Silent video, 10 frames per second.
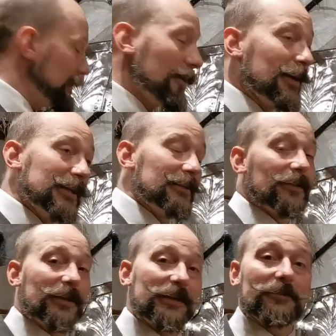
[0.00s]
behind it
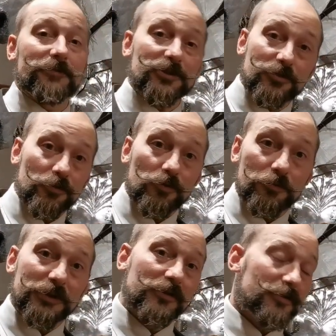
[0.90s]
that I never saw
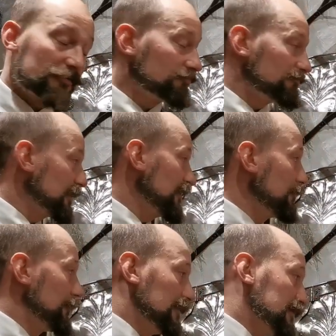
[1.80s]
because, you
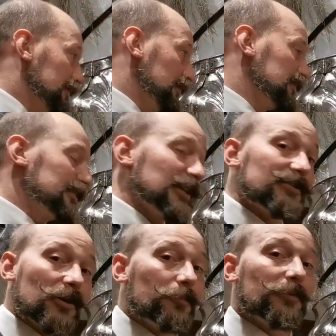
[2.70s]
know, when it's
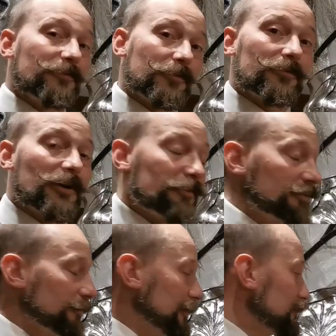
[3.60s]
set up and
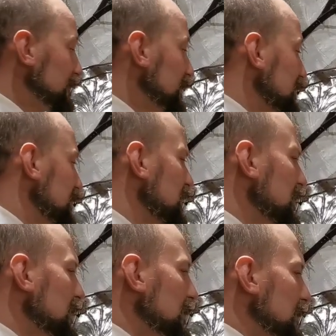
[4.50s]
photographed you might not see it.
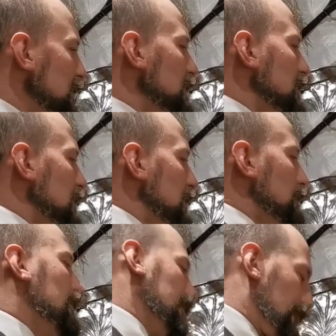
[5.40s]

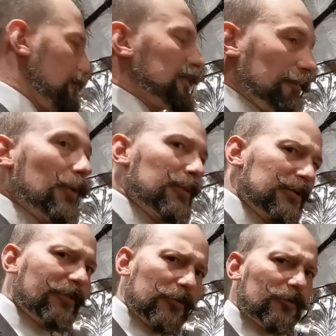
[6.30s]
But of course they
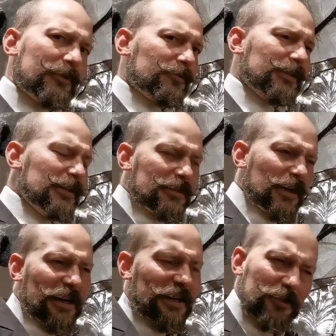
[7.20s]
published photographs of the
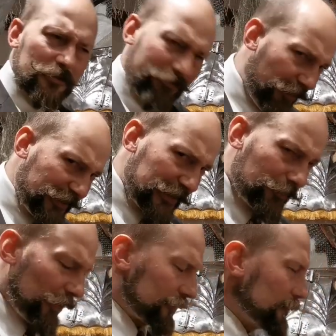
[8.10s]
inside and I couldn't find any
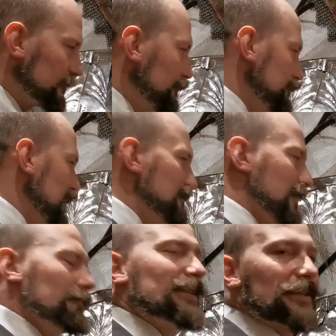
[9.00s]
buckles, but maybe
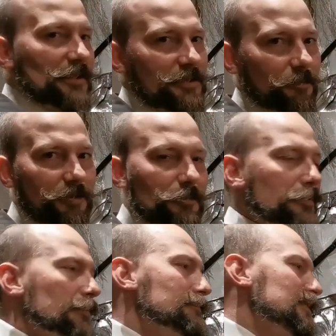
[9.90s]
I'm missing something.
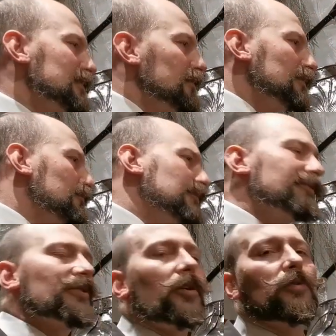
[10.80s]
Maybe I'm missing the
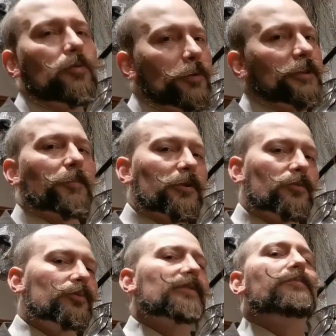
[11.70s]
rivet hole where the
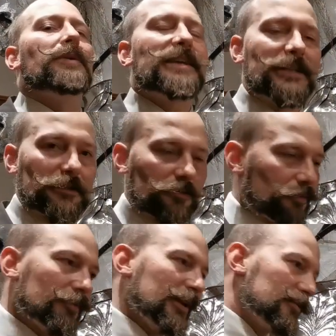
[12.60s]
buckle would have been,
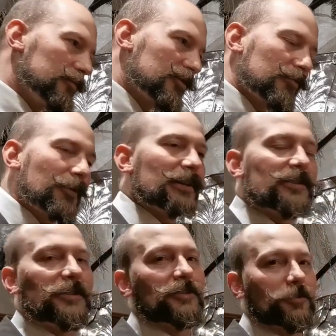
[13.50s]
or the little
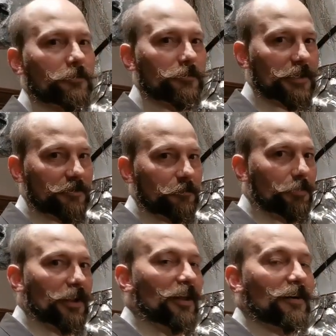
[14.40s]
scratch that
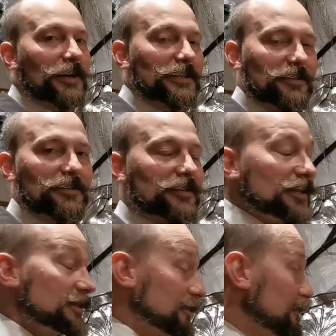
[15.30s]
belies its
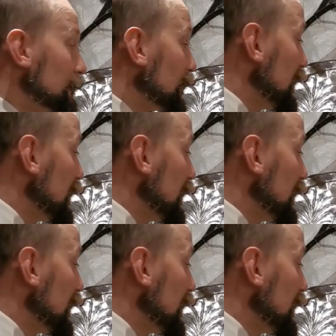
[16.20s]
existence.